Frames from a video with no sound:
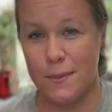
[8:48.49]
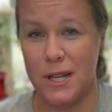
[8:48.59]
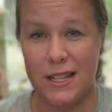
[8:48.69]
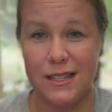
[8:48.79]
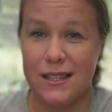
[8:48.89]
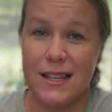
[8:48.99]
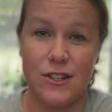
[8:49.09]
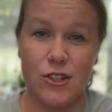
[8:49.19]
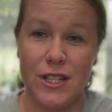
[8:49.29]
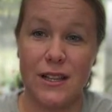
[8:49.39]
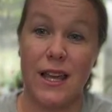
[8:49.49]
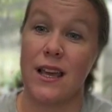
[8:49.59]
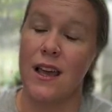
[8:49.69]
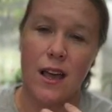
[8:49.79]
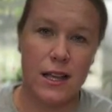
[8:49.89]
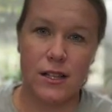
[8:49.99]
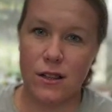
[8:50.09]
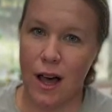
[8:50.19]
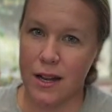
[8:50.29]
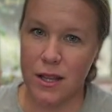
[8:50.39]
I mean, it's essentially like, it's a
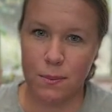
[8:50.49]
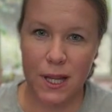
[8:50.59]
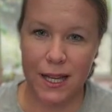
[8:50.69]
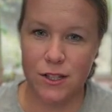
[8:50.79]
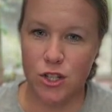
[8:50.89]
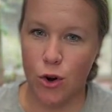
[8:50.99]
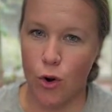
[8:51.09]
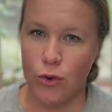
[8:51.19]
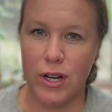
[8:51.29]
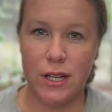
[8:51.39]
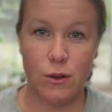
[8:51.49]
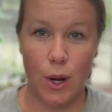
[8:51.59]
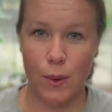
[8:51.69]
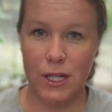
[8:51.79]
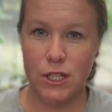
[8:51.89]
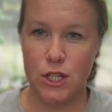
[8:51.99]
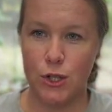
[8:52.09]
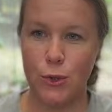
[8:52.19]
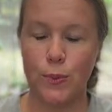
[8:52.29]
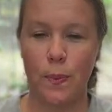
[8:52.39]
lot of the plants you're already growing
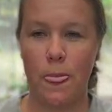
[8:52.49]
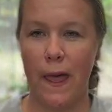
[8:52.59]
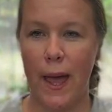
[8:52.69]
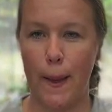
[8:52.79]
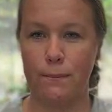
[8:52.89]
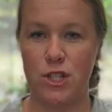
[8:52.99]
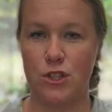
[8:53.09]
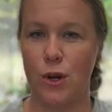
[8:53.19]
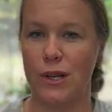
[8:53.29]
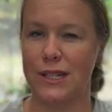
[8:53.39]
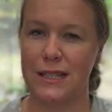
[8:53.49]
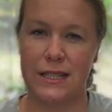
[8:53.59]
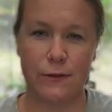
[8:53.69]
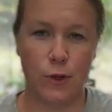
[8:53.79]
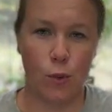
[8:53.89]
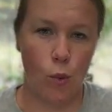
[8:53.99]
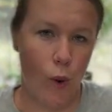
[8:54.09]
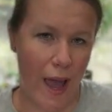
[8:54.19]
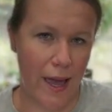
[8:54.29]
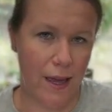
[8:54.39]
too, just growing in a different
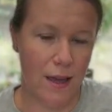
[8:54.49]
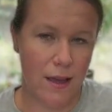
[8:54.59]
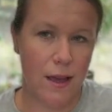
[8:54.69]
way.